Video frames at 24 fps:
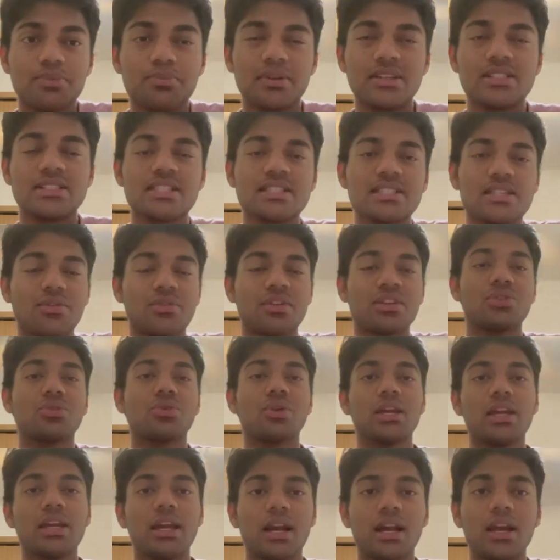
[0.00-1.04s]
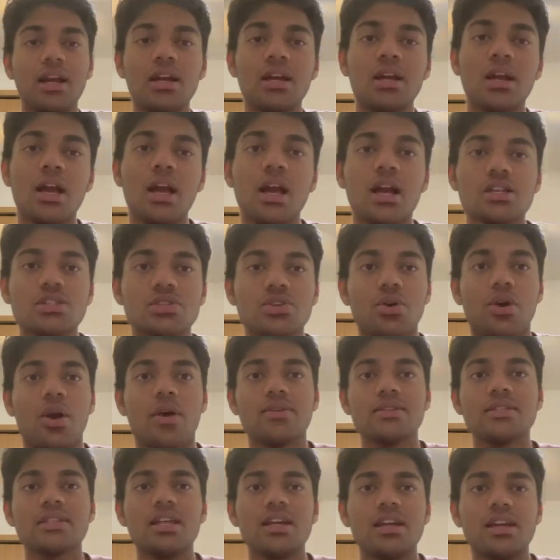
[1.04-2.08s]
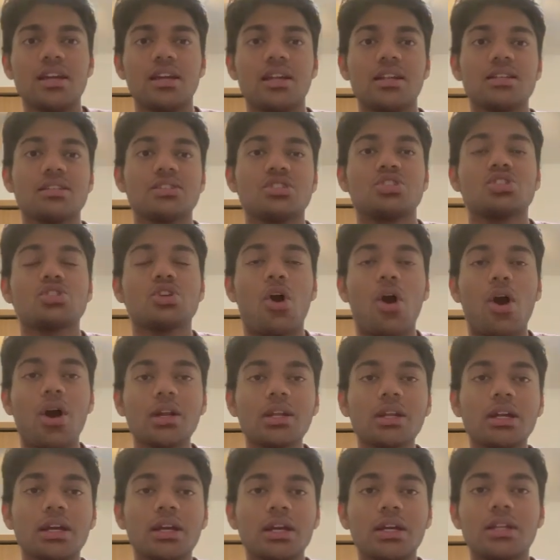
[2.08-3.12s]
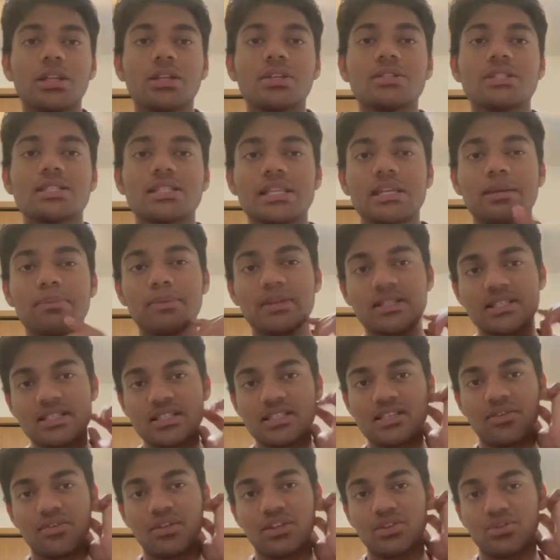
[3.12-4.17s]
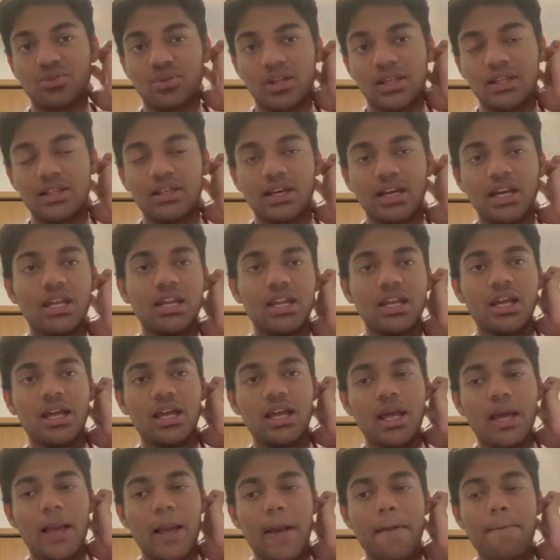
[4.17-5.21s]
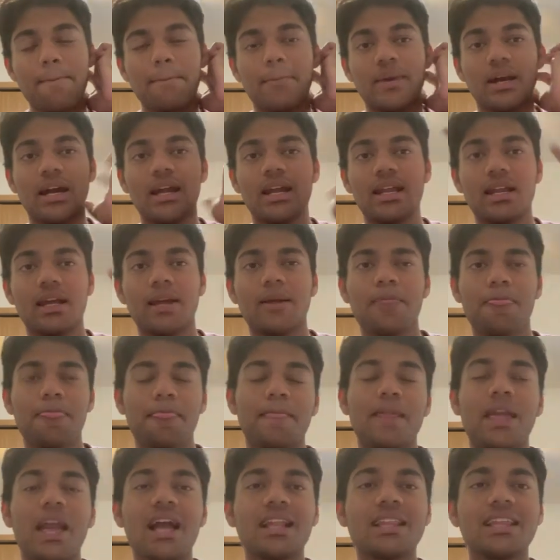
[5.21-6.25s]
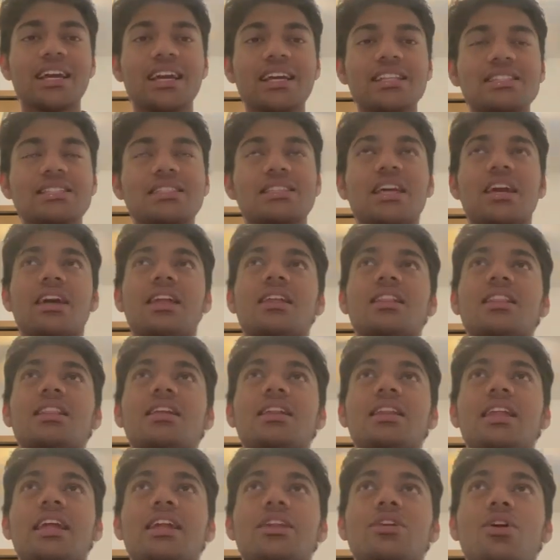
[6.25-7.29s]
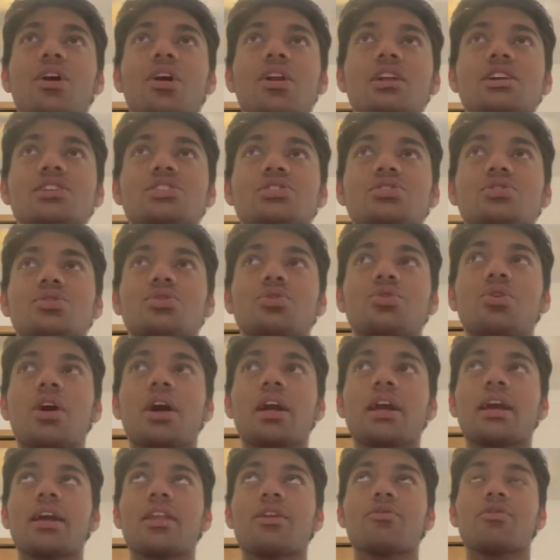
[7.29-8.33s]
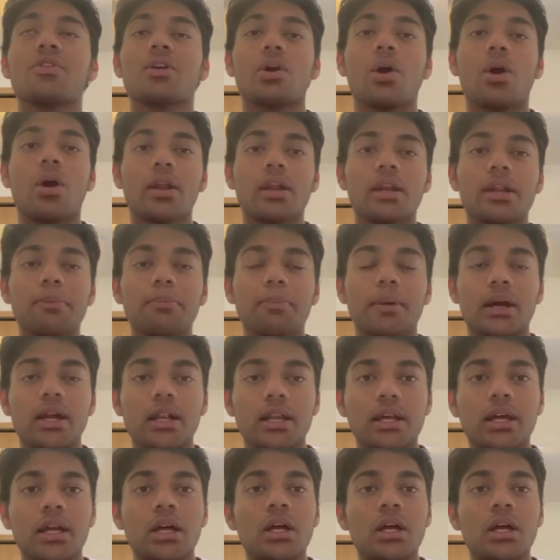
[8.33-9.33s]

pizza 73 yeah so i was like kind of shocked to see pizza 73 there but yeah i think it's there in the nait college too i kind of forgot it but